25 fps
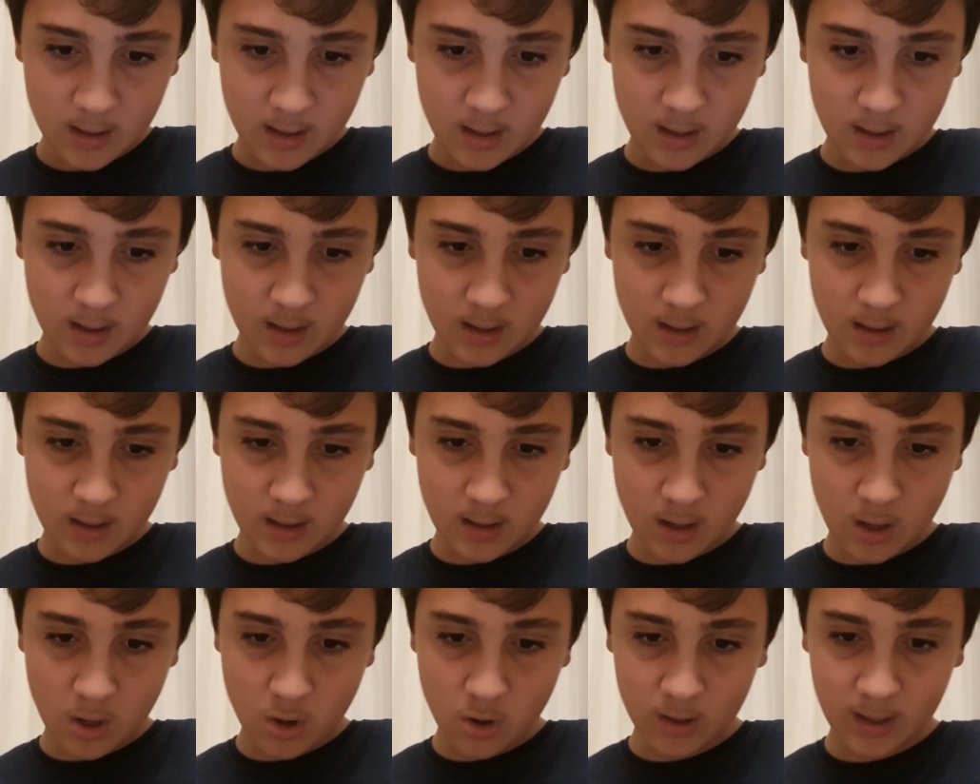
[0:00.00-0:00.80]

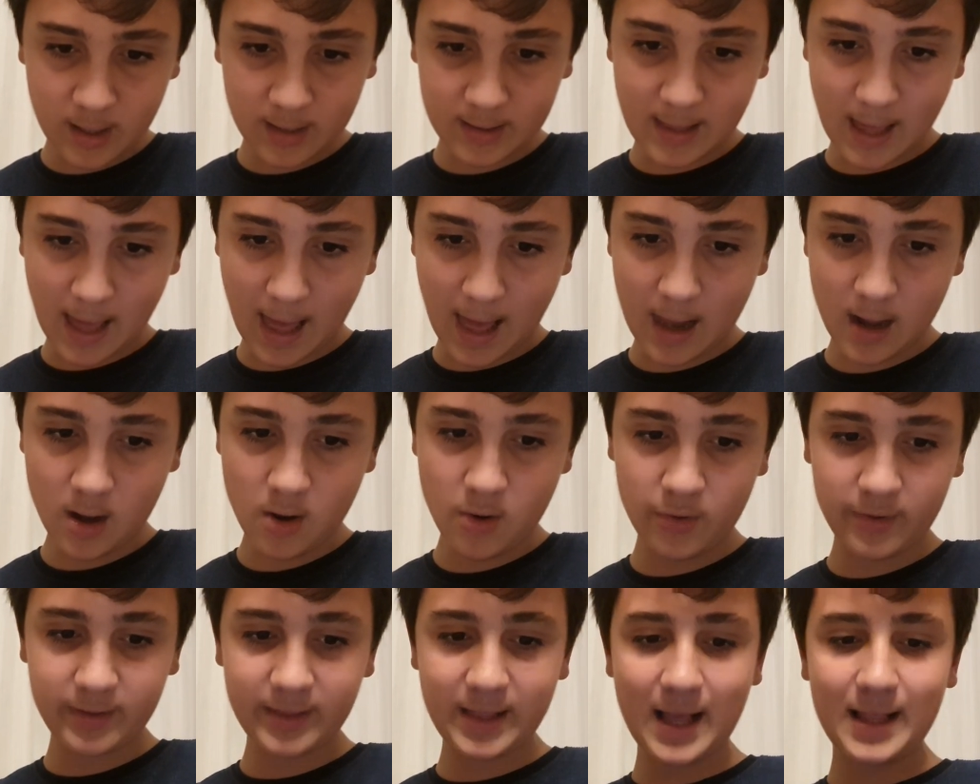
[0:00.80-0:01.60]
Look at that.
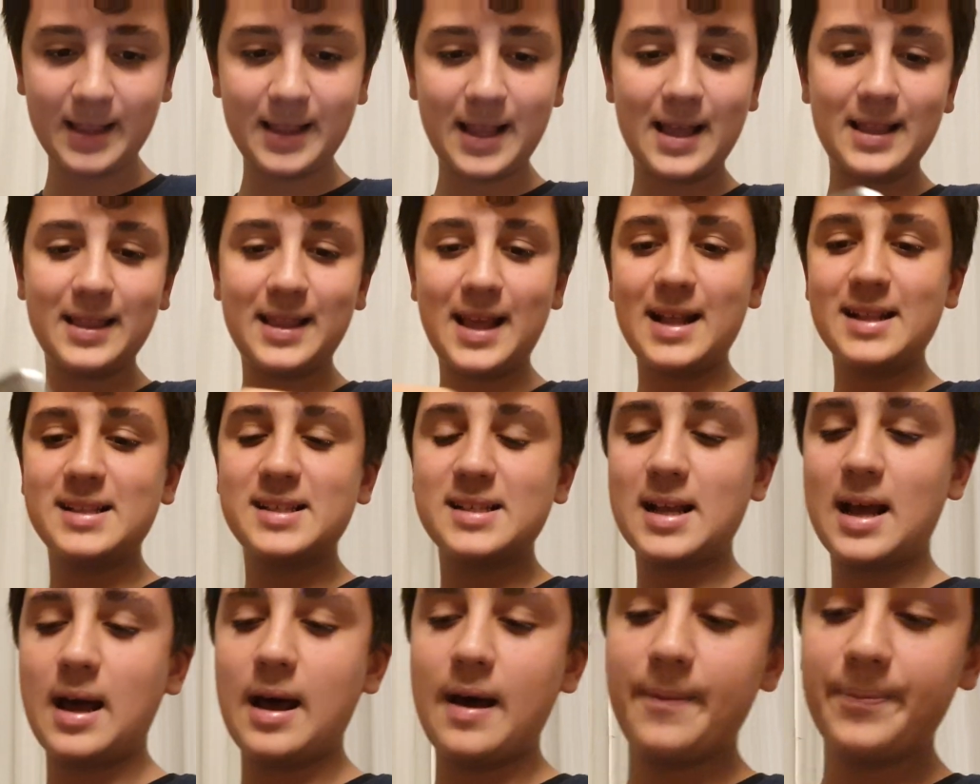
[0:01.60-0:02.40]
Look, that's
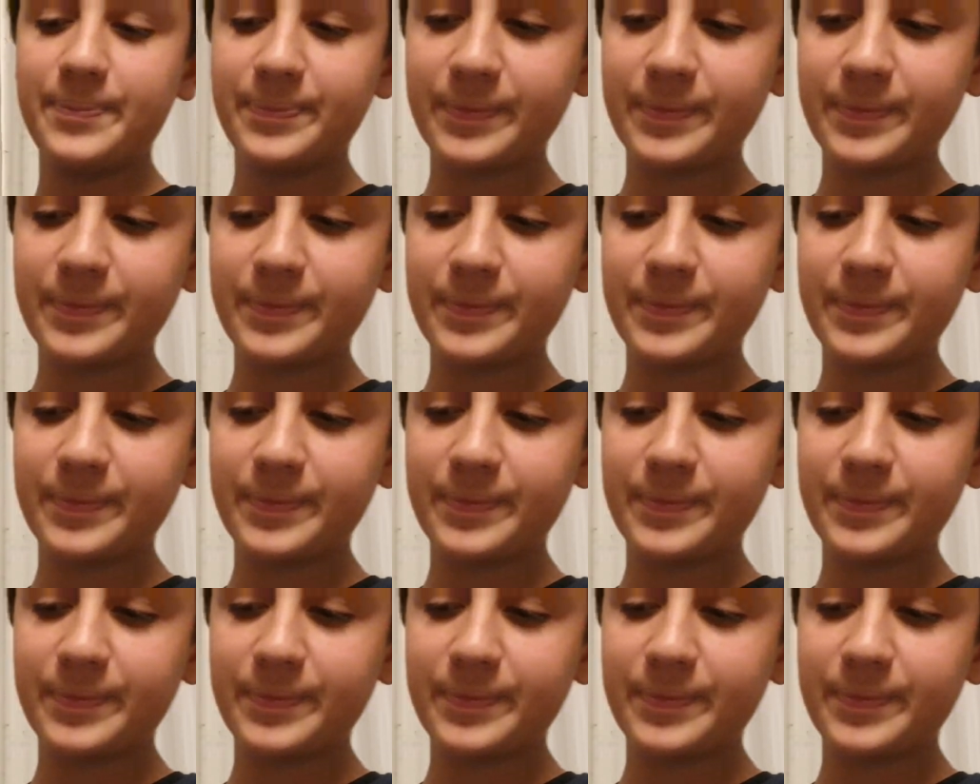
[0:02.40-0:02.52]
a